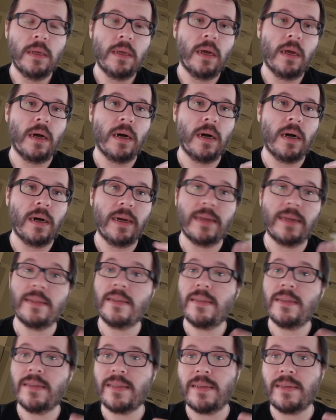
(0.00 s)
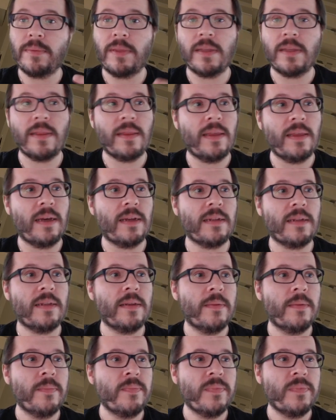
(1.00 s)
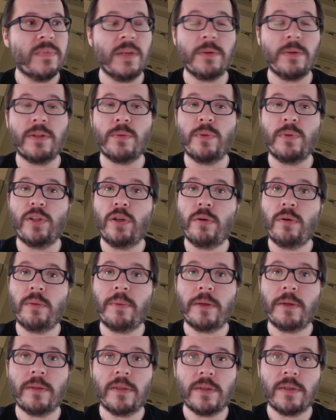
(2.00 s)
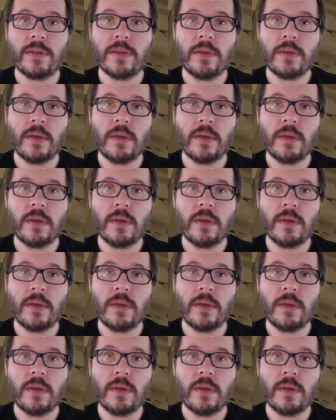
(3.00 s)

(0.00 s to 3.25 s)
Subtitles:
And this is something that, now that we know about this,